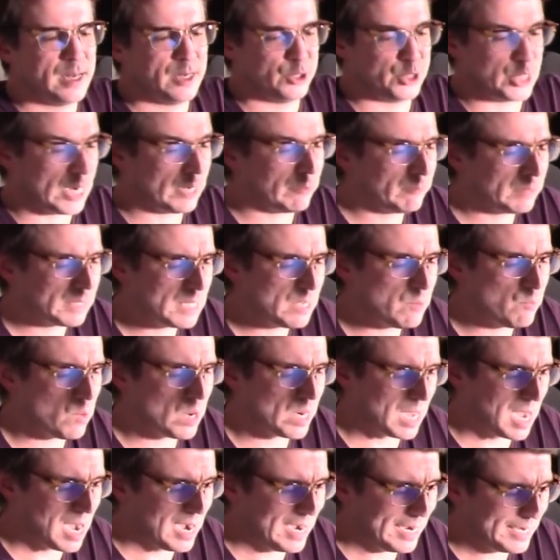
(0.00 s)
Generally
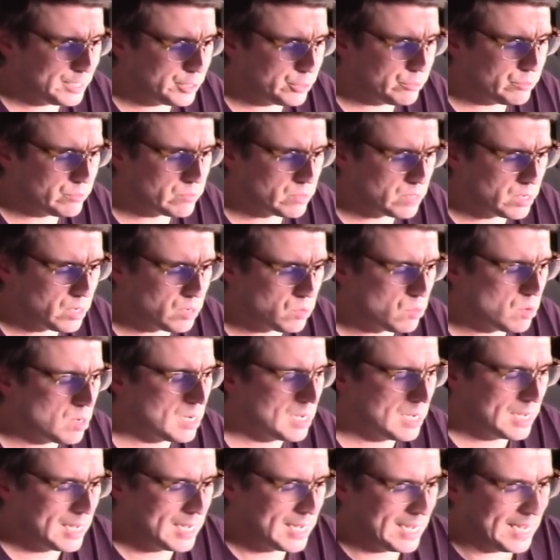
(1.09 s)
what I do though
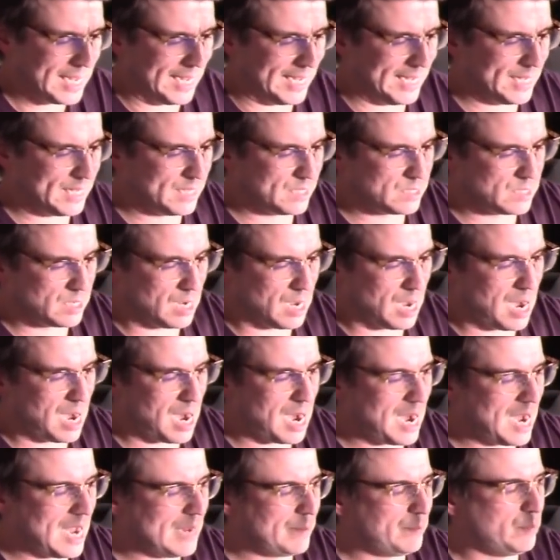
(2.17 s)
is
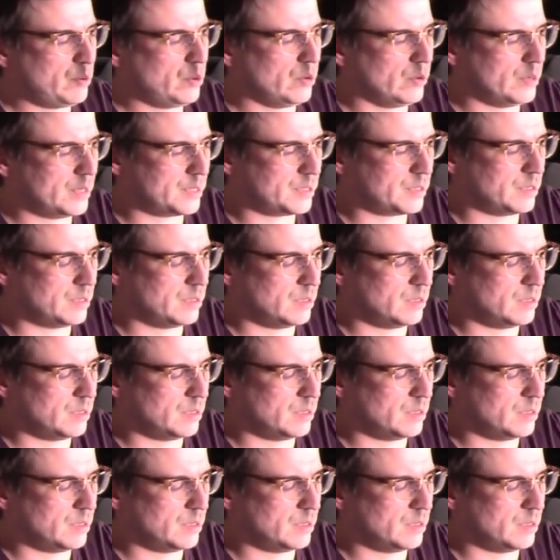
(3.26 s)
I put